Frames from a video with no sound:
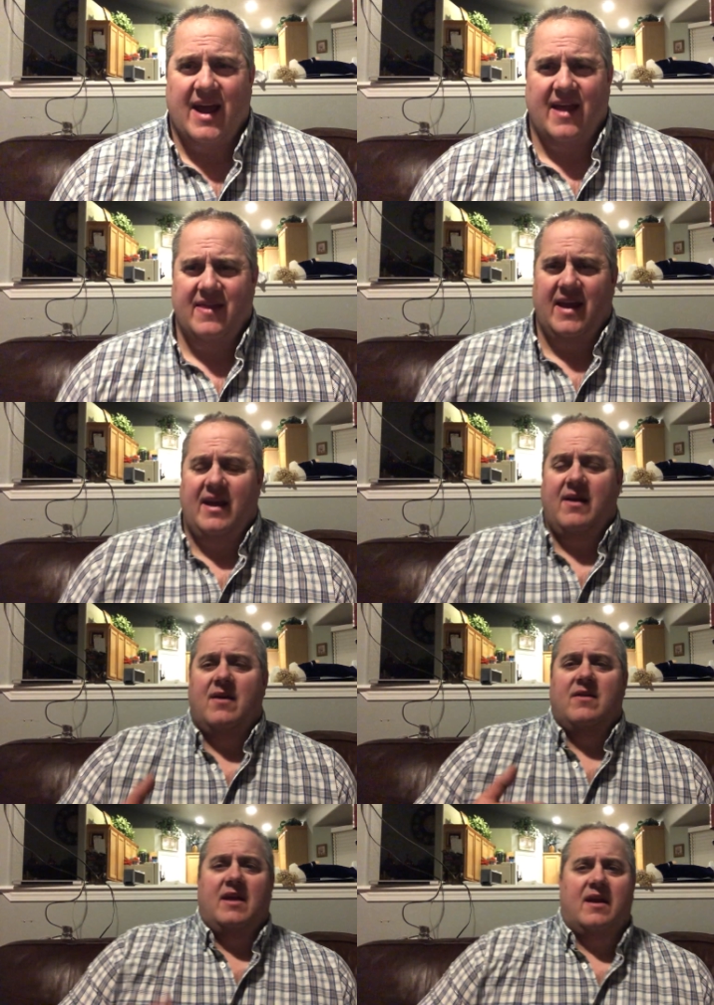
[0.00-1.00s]
and they
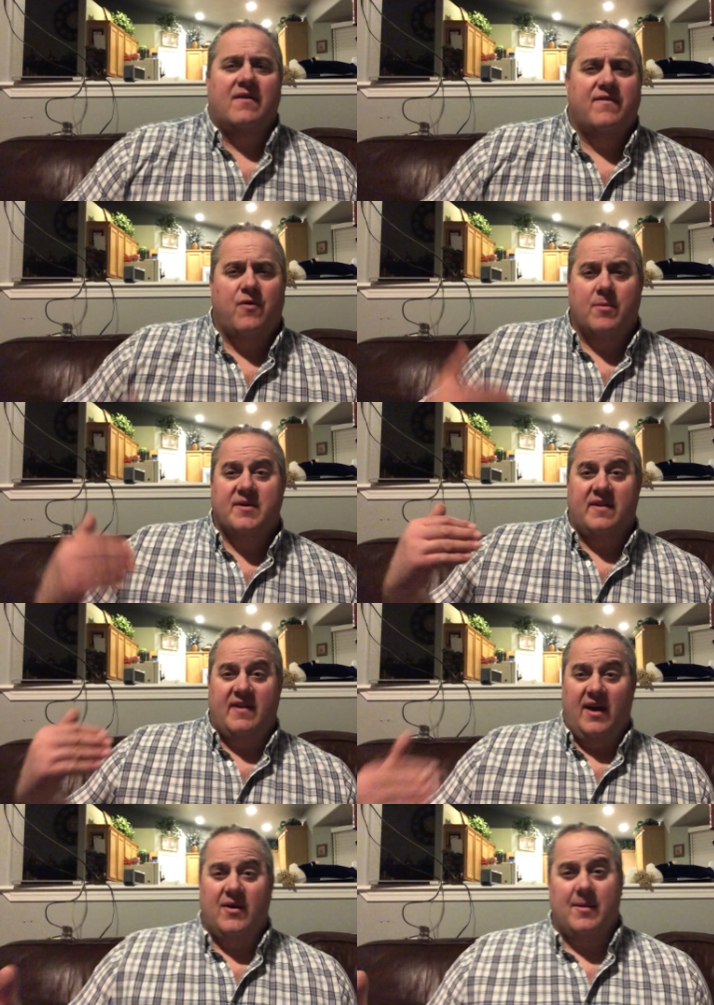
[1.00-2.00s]
they conformed to
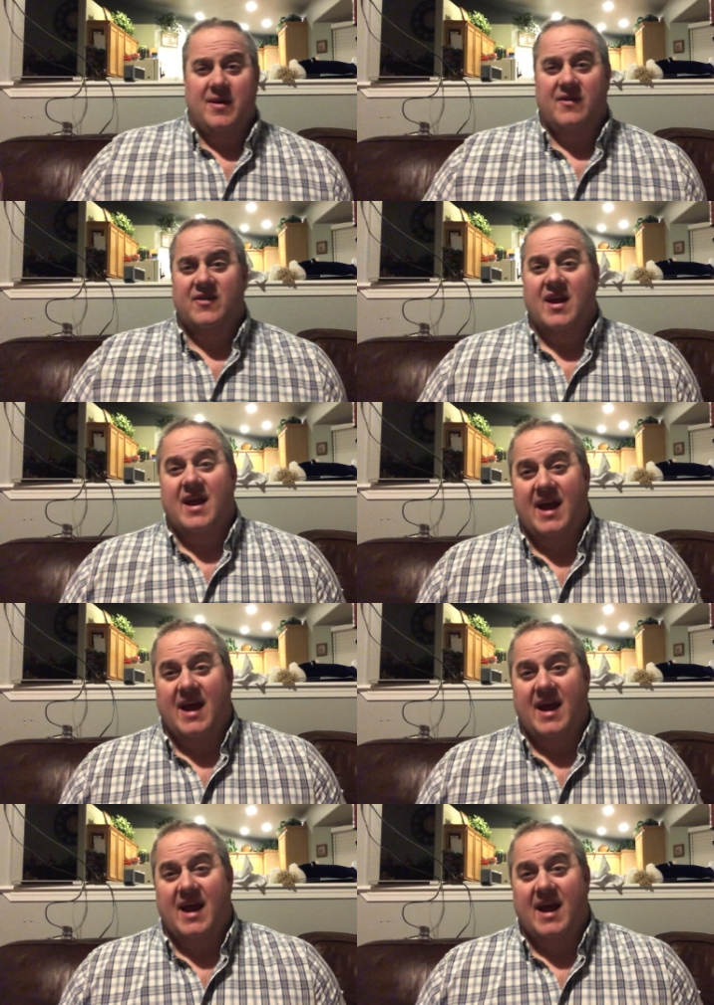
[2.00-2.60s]
their image